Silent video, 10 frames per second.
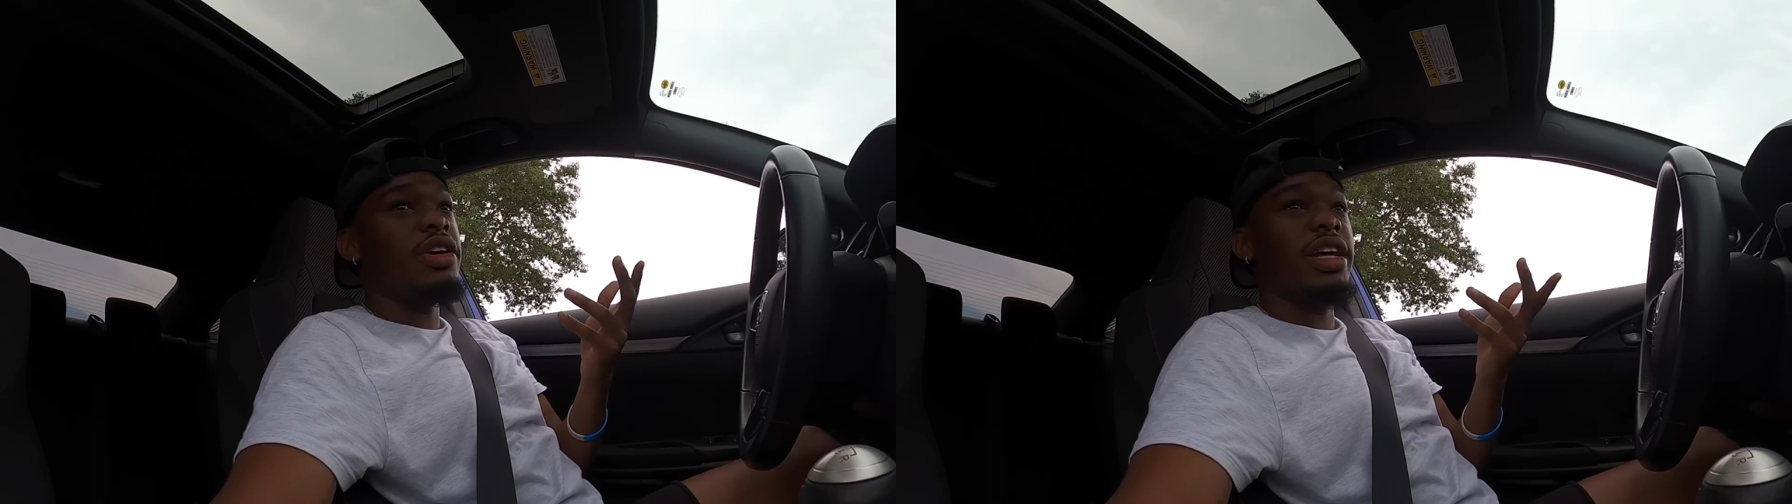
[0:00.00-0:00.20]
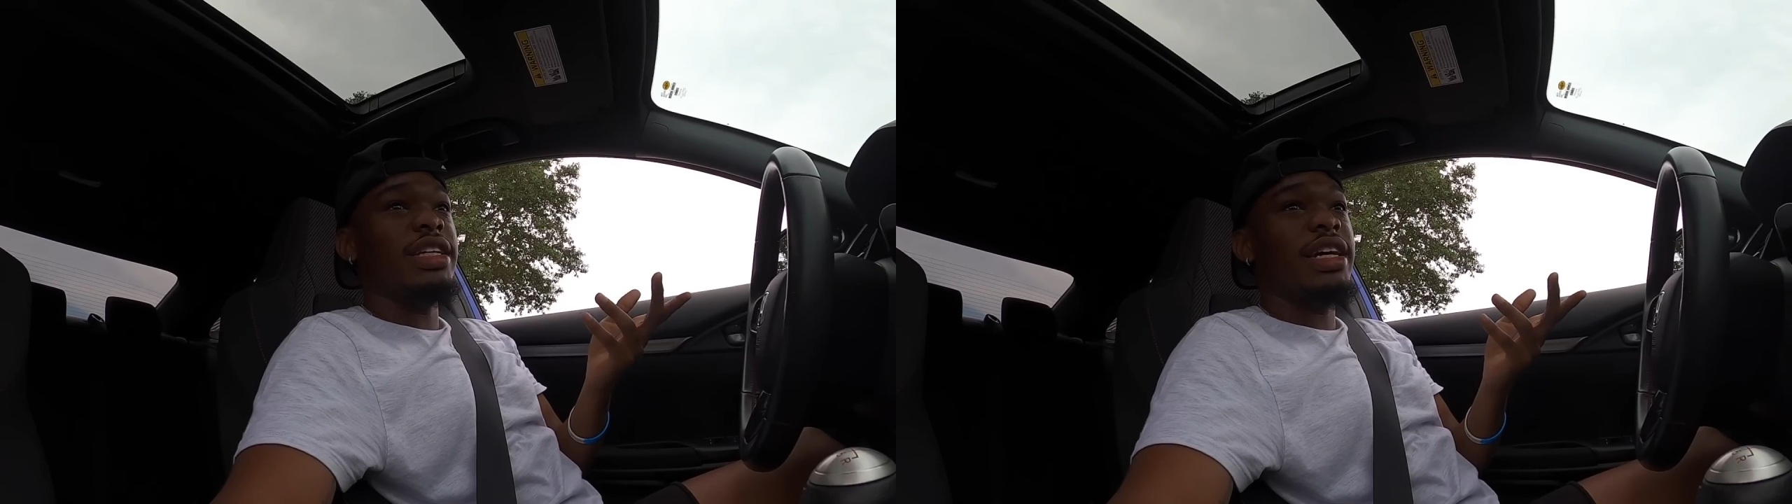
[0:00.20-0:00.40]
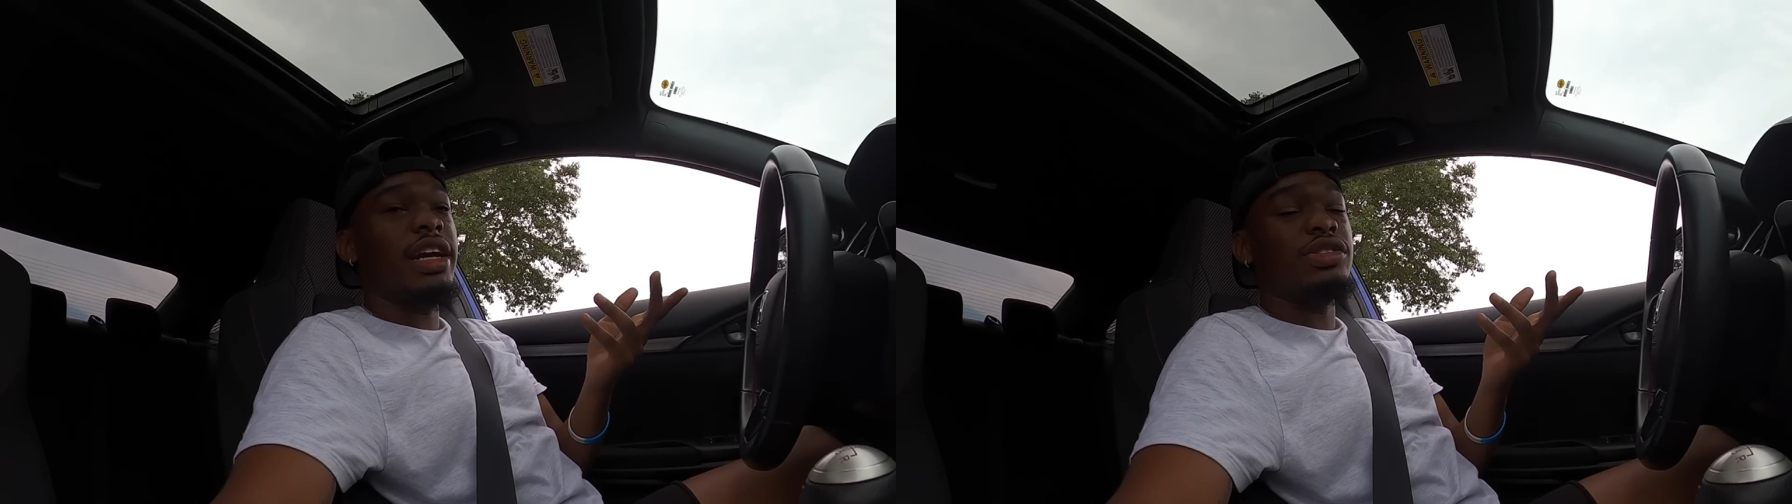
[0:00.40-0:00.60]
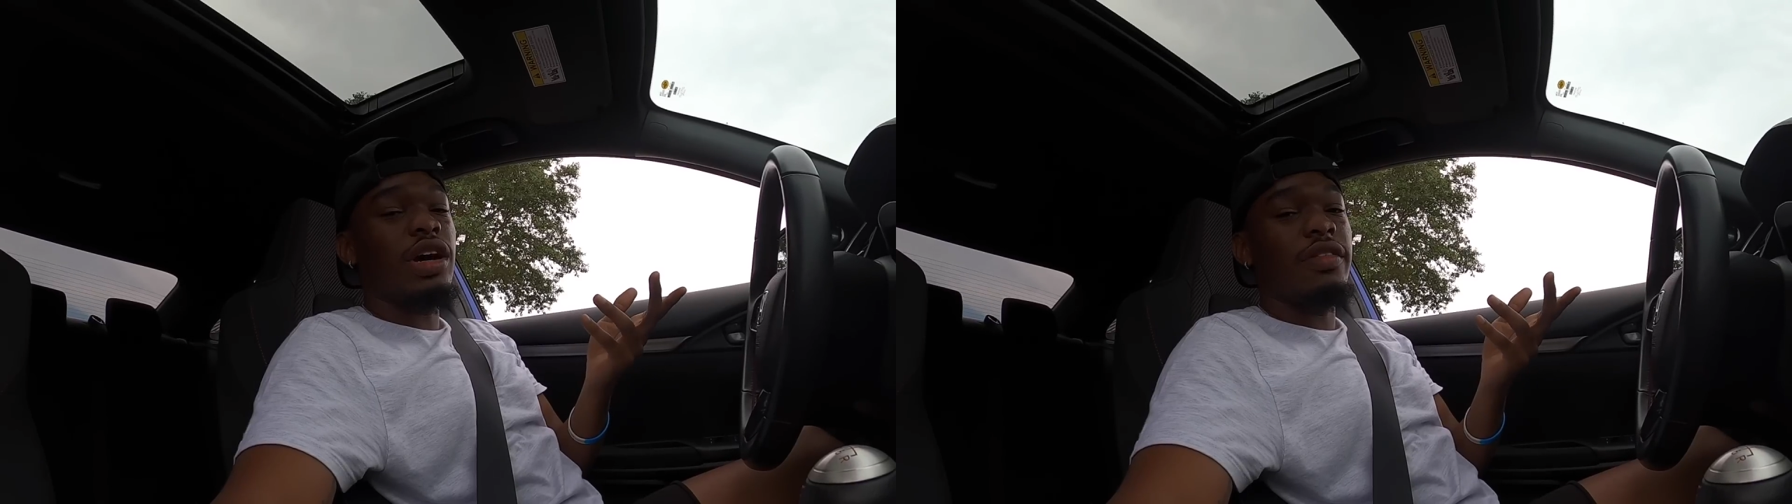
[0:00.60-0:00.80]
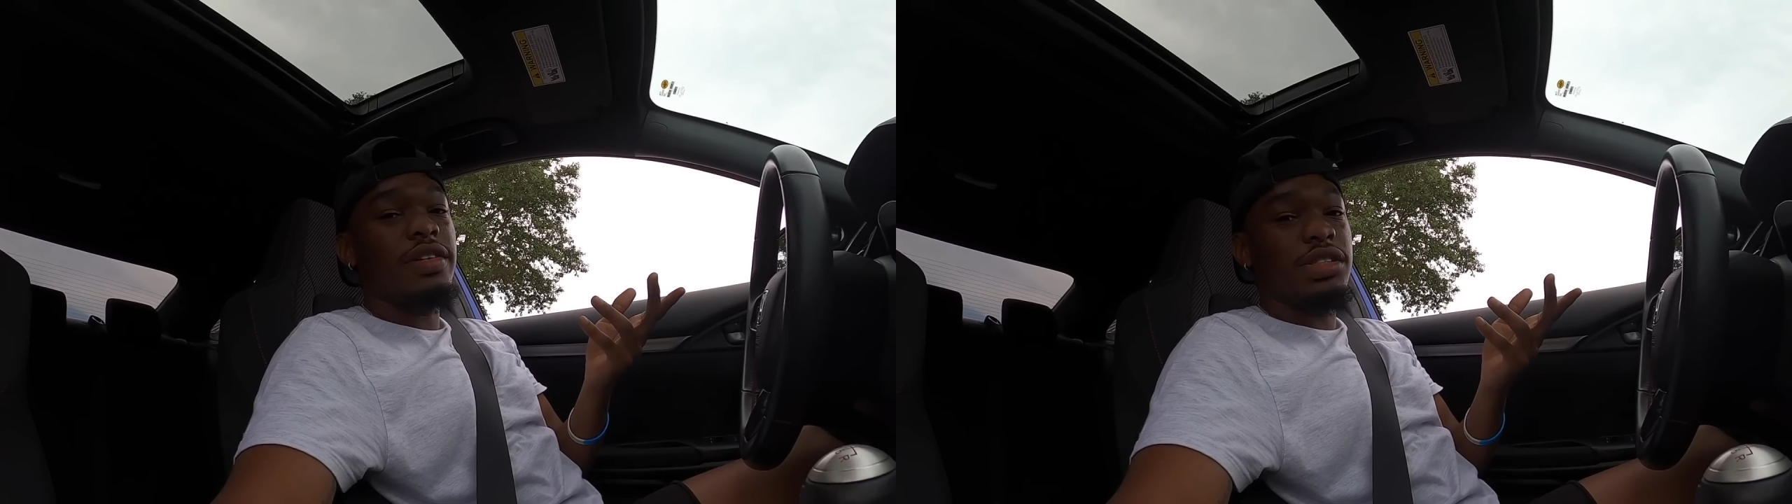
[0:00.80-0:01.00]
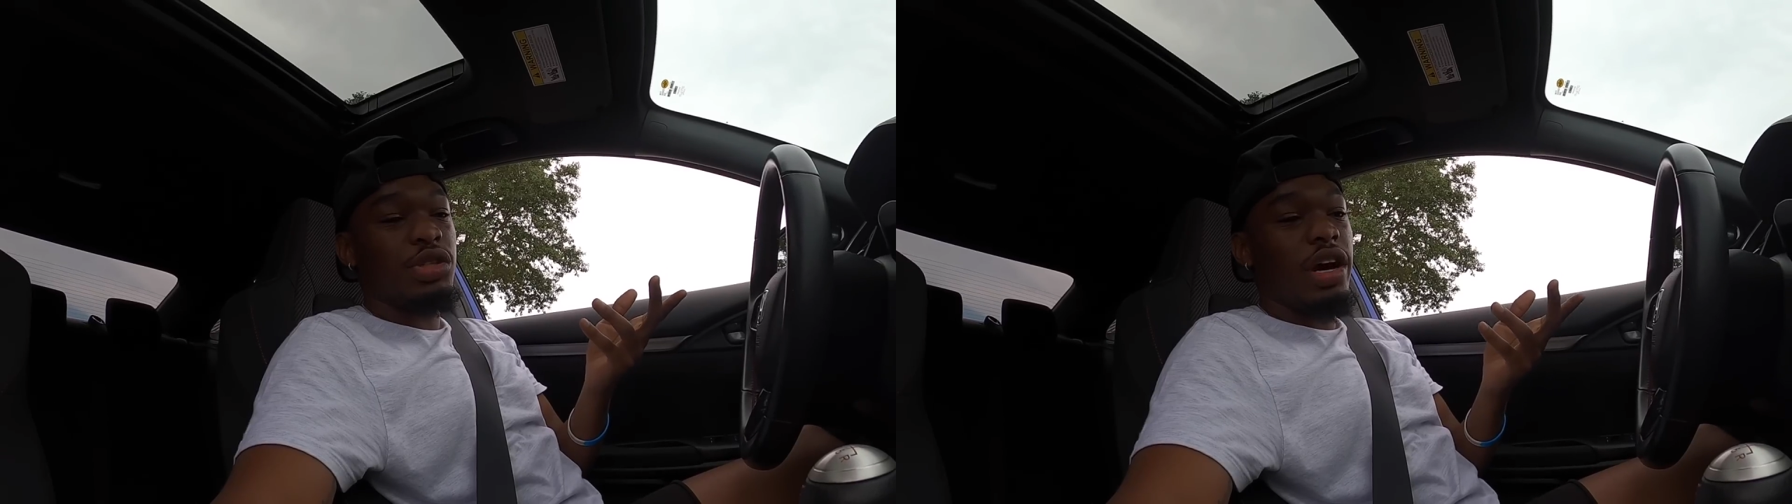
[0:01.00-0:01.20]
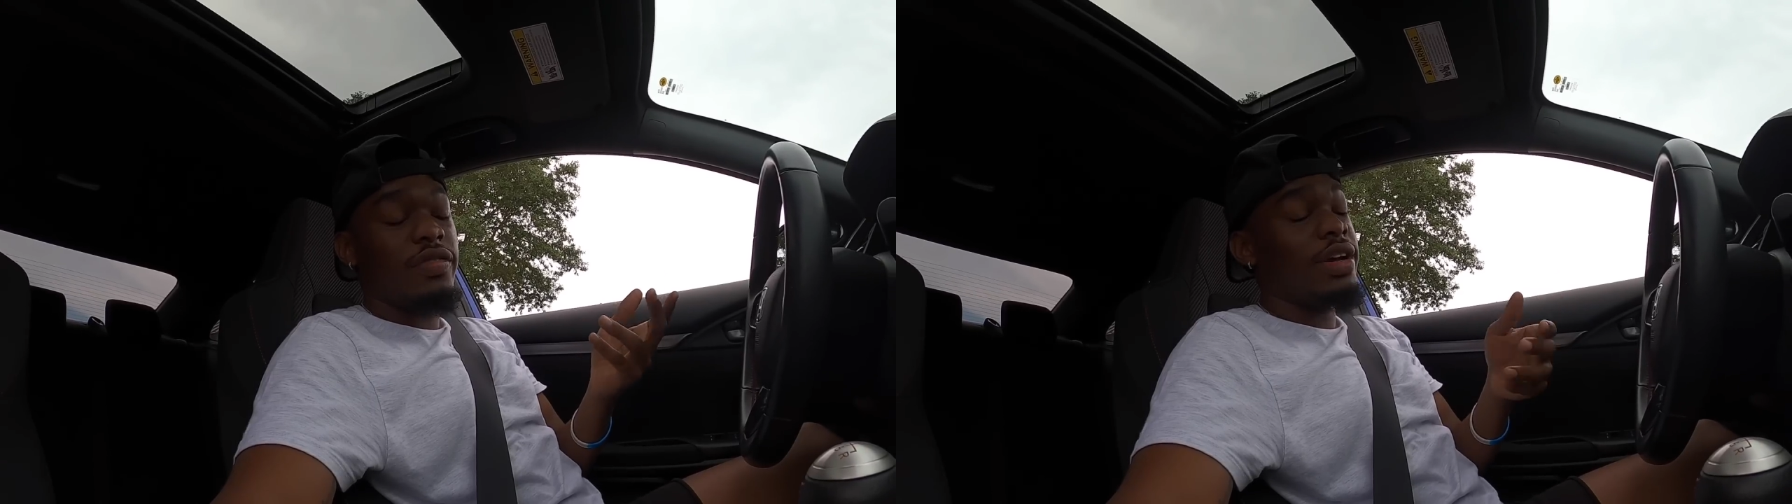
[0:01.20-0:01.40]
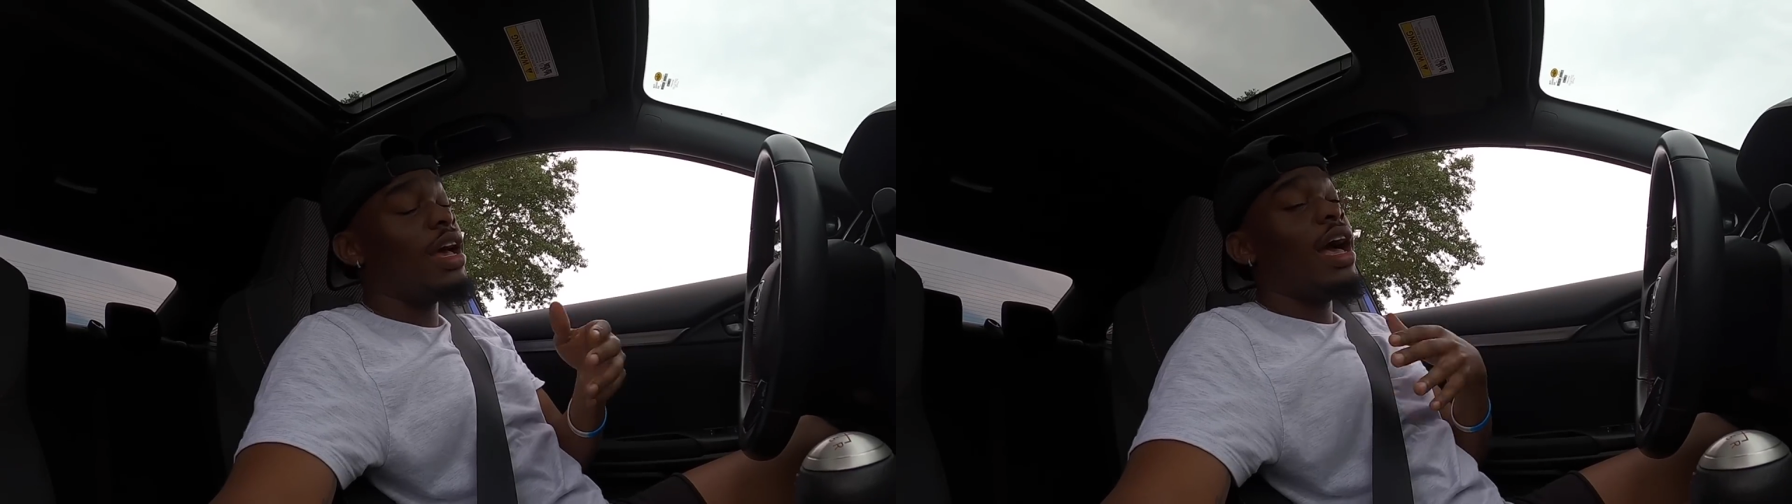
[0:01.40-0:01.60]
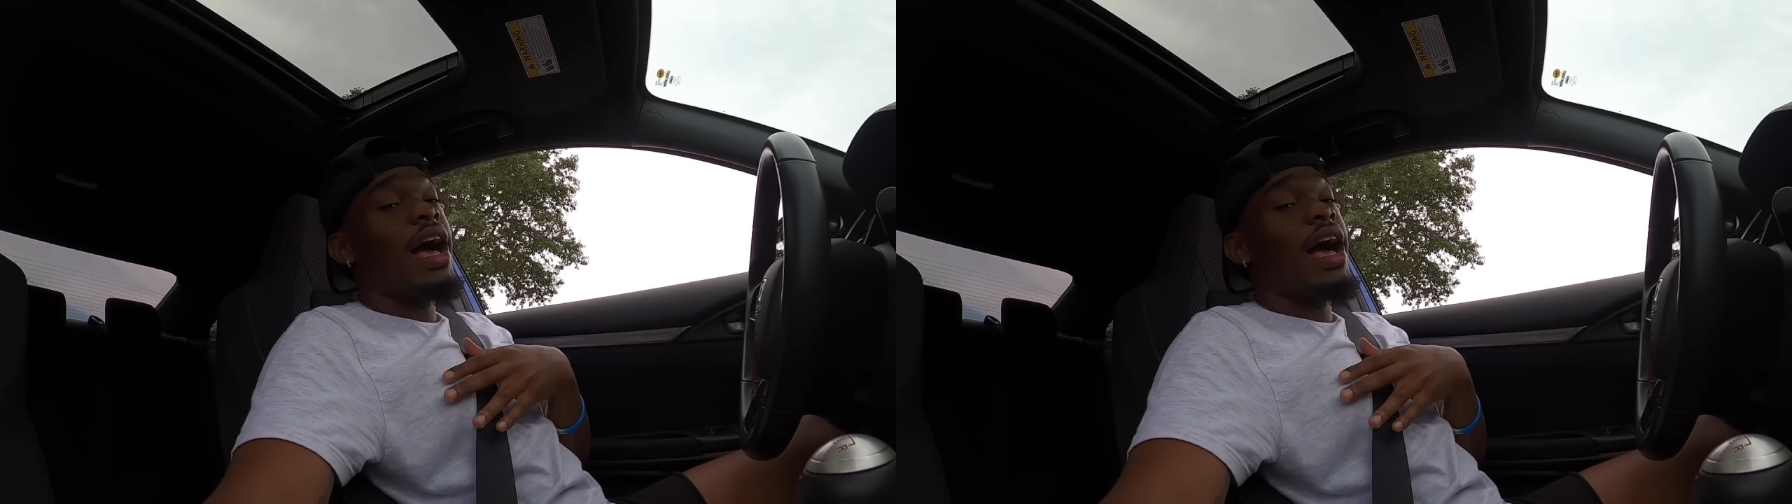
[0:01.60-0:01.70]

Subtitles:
You're gonna get tired of driving this in traffic.